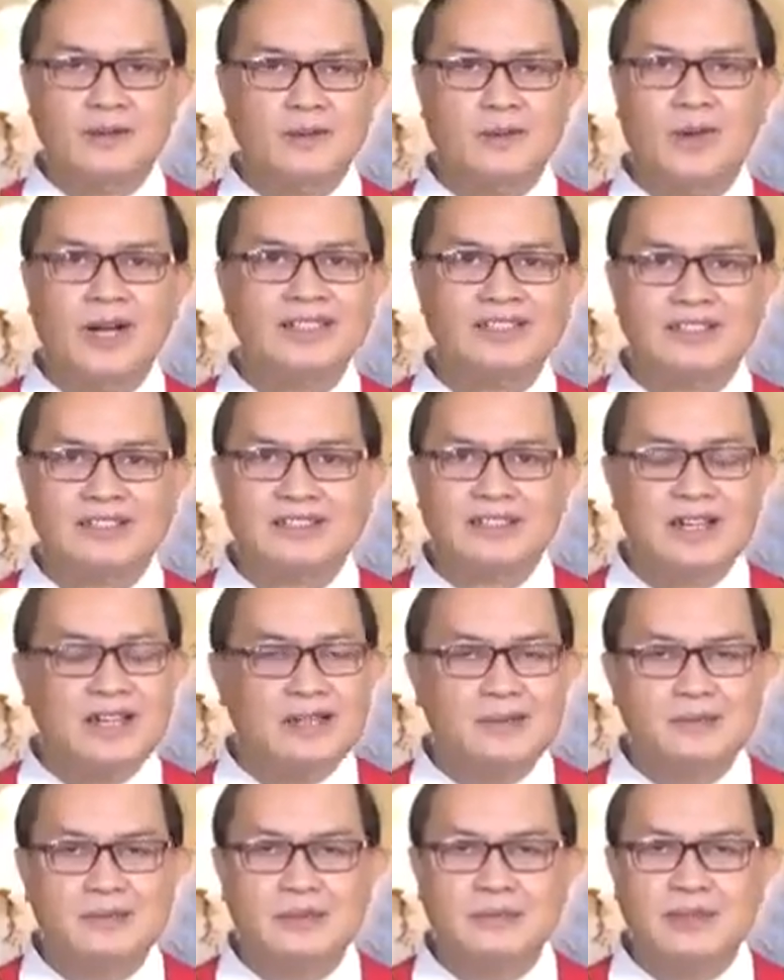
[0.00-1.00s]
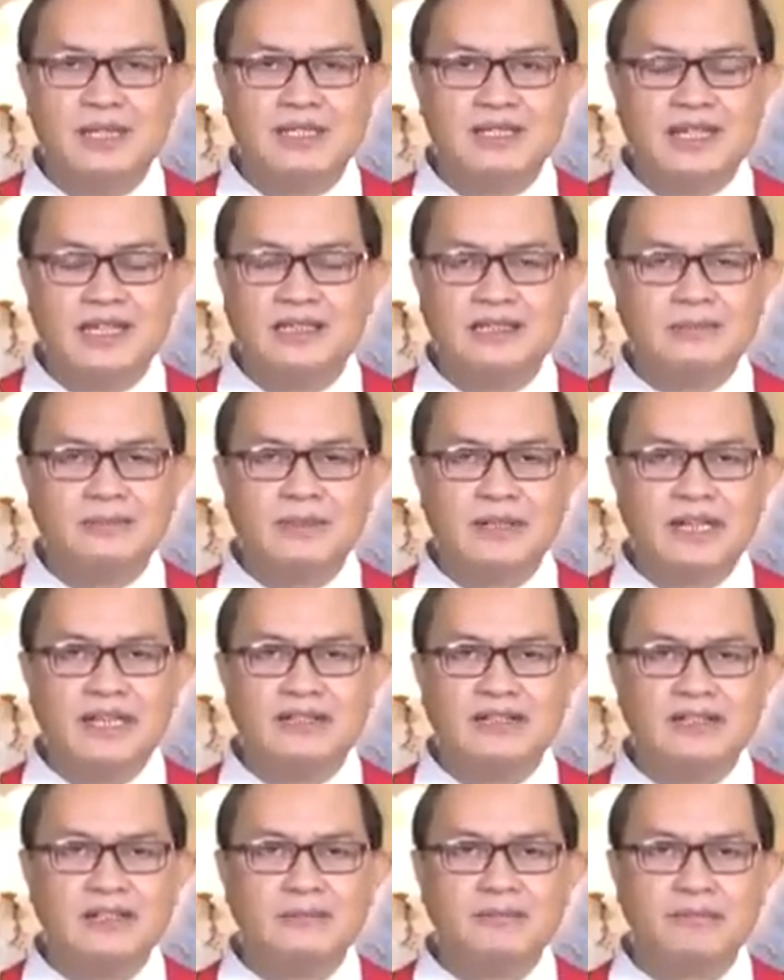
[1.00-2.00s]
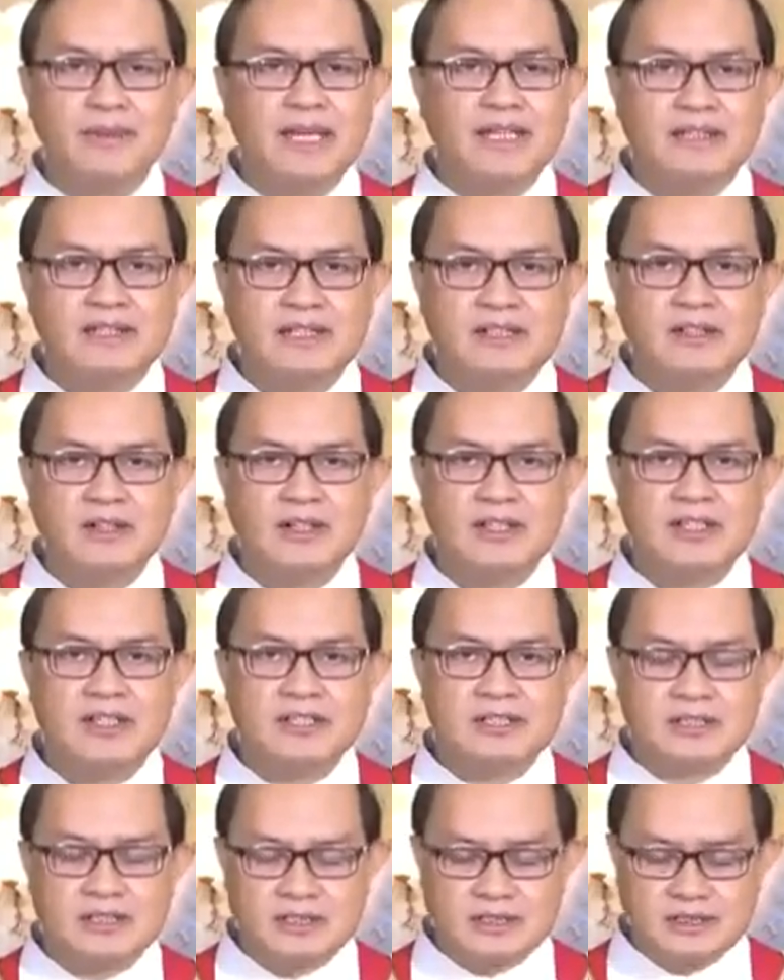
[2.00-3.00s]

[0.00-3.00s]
what a time to be celebrating Pentecost,